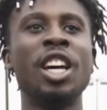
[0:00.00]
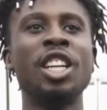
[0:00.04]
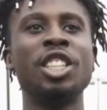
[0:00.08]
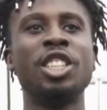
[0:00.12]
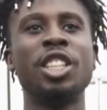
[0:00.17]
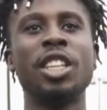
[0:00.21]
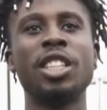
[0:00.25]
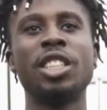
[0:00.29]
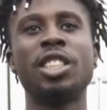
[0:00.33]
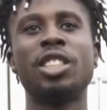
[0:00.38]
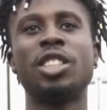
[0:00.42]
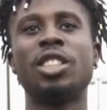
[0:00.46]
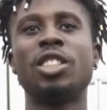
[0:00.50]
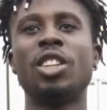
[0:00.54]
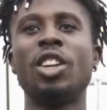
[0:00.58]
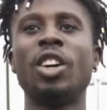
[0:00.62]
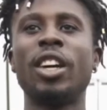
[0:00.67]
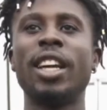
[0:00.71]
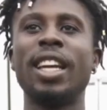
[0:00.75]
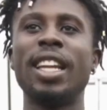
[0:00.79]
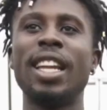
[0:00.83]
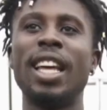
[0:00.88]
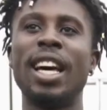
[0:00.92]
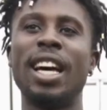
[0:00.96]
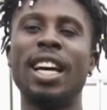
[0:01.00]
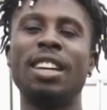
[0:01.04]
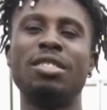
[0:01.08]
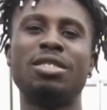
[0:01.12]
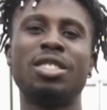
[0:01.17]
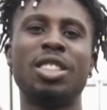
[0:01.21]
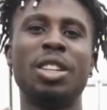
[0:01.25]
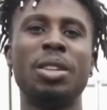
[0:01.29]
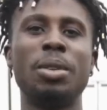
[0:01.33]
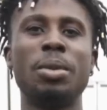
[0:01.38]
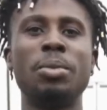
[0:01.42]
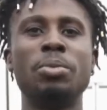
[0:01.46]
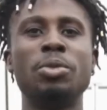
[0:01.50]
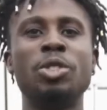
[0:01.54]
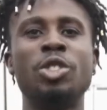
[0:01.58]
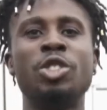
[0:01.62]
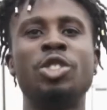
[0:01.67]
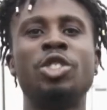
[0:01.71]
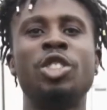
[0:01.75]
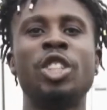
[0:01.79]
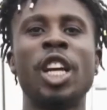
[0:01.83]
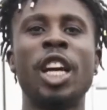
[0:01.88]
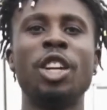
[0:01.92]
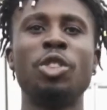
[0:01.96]
just looking at some
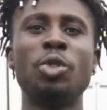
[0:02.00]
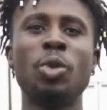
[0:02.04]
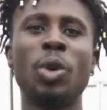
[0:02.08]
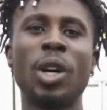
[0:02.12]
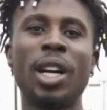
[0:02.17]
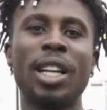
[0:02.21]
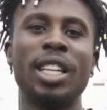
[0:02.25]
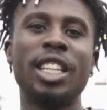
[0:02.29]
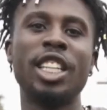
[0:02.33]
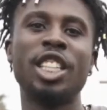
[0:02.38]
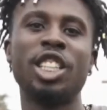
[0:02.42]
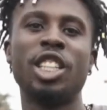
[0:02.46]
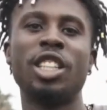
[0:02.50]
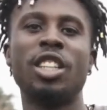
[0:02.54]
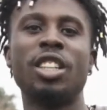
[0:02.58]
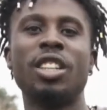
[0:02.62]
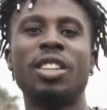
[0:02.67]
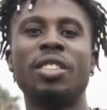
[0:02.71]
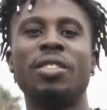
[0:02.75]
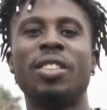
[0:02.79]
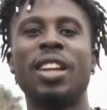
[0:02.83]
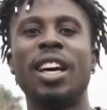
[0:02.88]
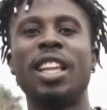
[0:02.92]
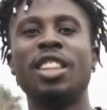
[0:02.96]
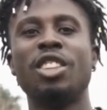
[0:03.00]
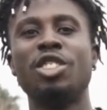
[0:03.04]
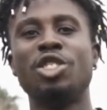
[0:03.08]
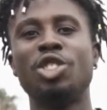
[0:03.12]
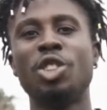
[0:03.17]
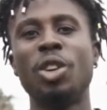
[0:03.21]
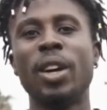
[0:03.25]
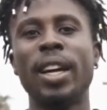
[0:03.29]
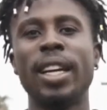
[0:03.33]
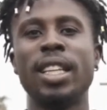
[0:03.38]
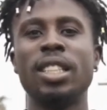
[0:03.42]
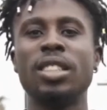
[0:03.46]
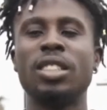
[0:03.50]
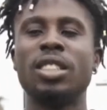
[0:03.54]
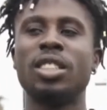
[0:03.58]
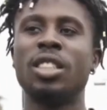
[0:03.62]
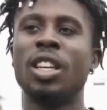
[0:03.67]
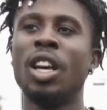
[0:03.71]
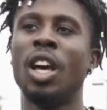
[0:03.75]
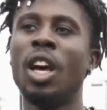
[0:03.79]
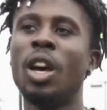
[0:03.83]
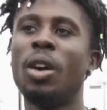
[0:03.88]
general conditioning of like the joints.